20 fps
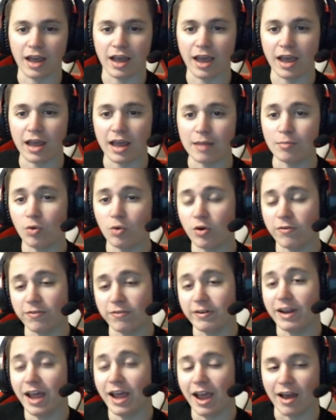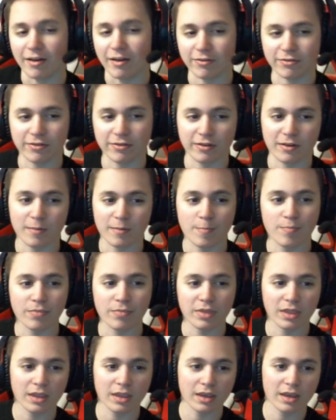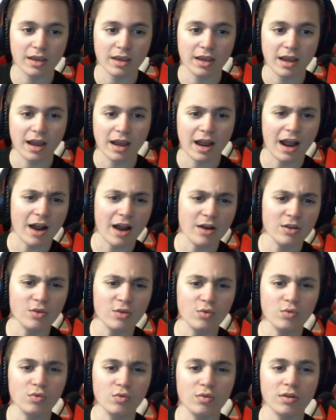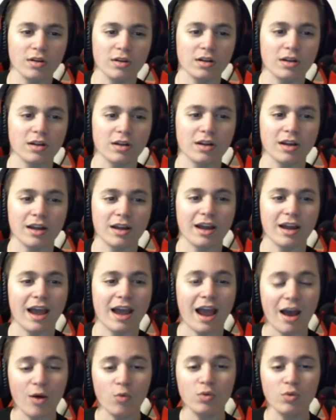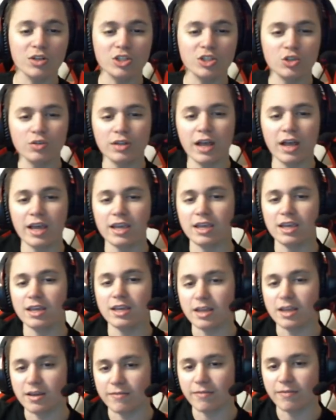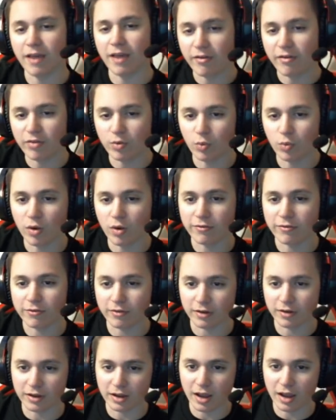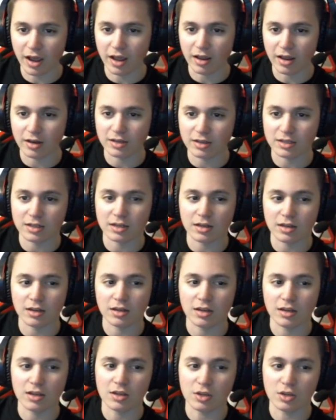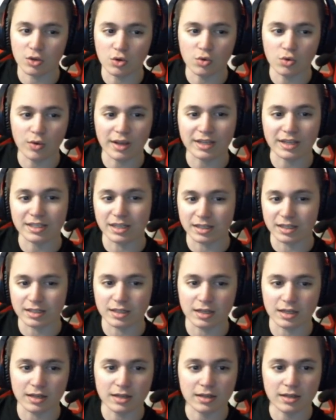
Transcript: and more FNAF. How do you... How would you like it if everyone forgot you existed?